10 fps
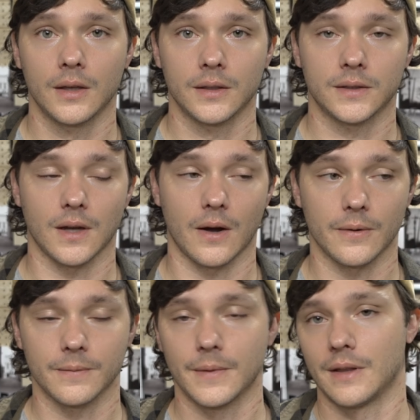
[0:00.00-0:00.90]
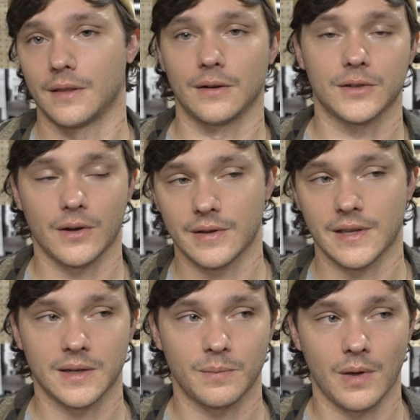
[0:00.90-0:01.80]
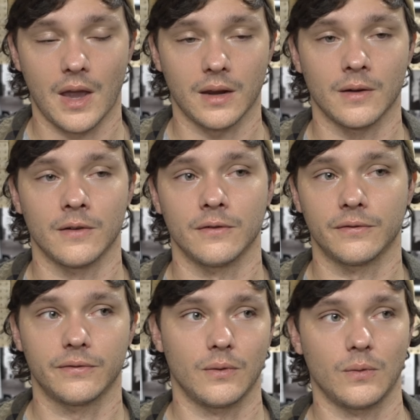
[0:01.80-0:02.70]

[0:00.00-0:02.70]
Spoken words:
So there's always that debate of,